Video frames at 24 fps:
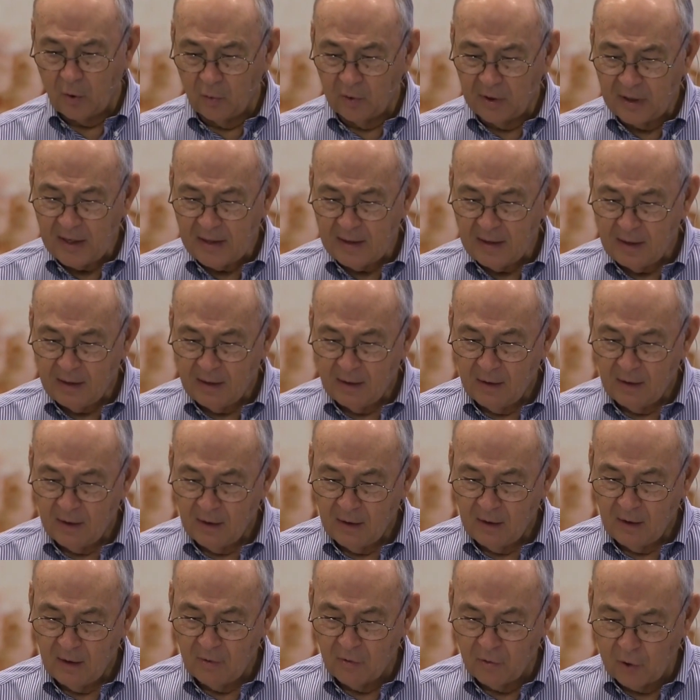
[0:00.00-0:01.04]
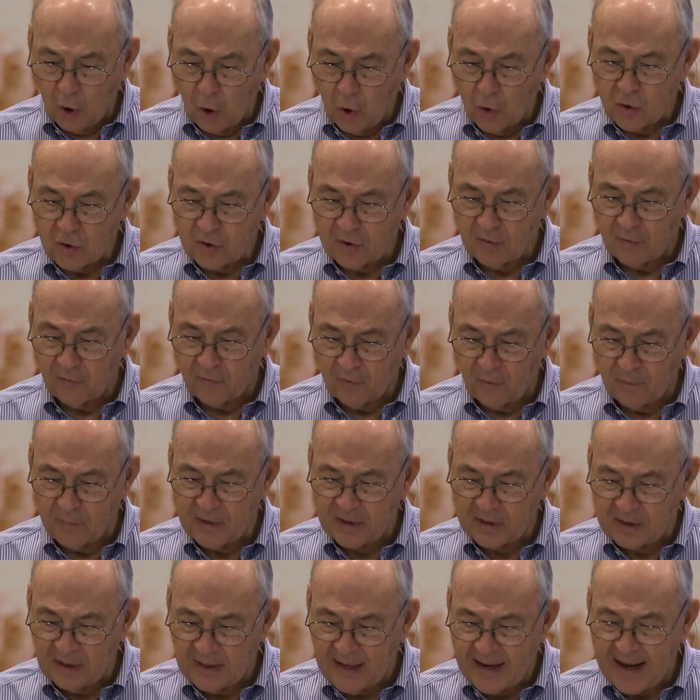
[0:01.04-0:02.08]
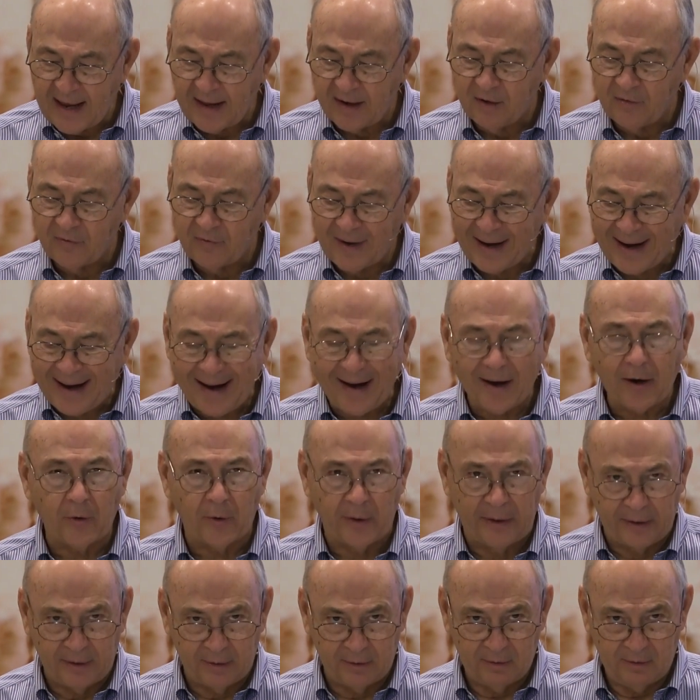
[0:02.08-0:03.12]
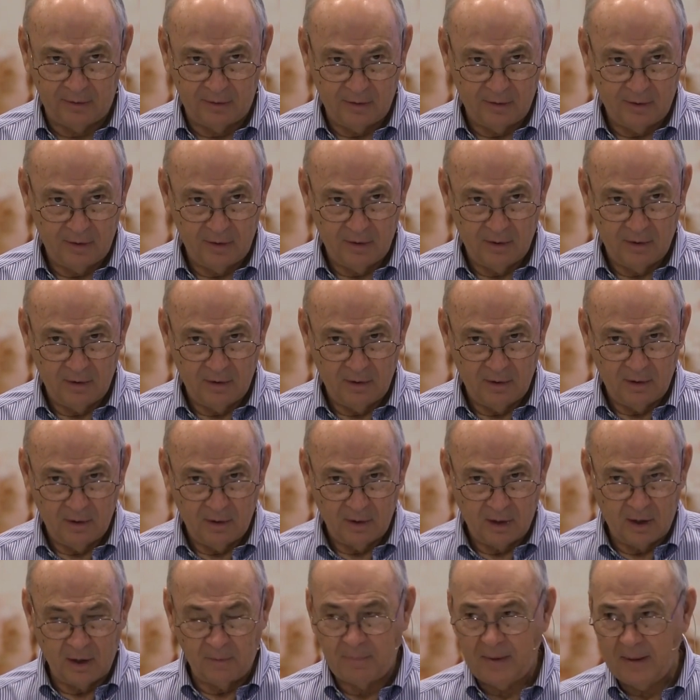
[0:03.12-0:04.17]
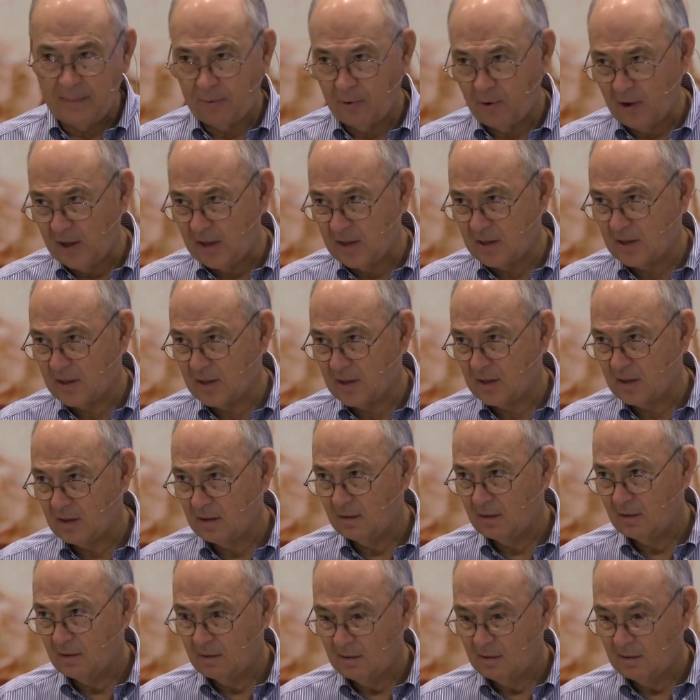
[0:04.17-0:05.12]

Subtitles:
only those from the clan of Aaron could be priests.